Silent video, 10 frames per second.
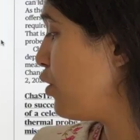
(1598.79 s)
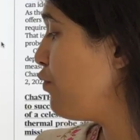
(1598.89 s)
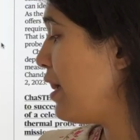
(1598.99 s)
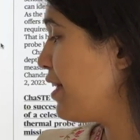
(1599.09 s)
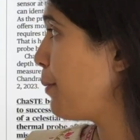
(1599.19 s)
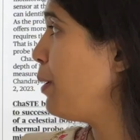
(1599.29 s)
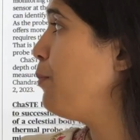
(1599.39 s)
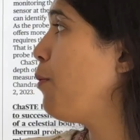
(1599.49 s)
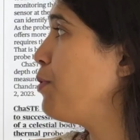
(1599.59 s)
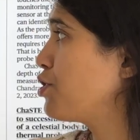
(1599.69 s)
on vulnerable
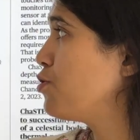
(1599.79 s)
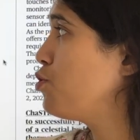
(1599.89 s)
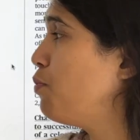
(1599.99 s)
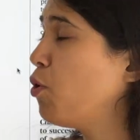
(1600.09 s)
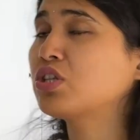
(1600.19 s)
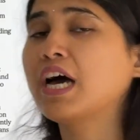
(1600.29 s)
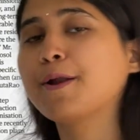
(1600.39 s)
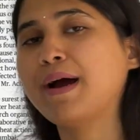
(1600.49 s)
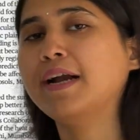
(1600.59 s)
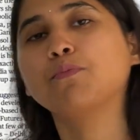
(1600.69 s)
populations. So both
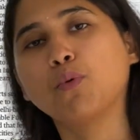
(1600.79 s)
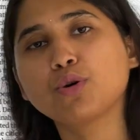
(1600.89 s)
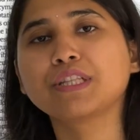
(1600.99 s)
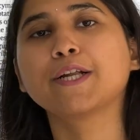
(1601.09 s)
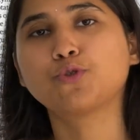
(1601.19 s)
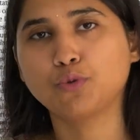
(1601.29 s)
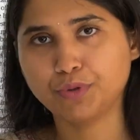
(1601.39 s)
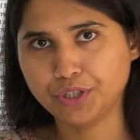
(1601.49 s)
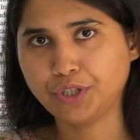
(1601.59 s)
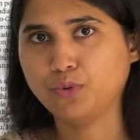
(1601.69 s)
are bad, both needs to
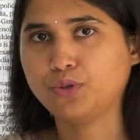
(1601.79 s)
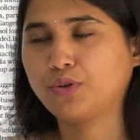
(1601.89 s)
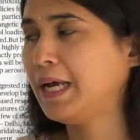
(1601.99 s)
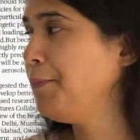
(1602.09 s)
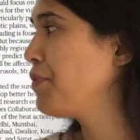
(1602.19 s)
be reduced. Okay,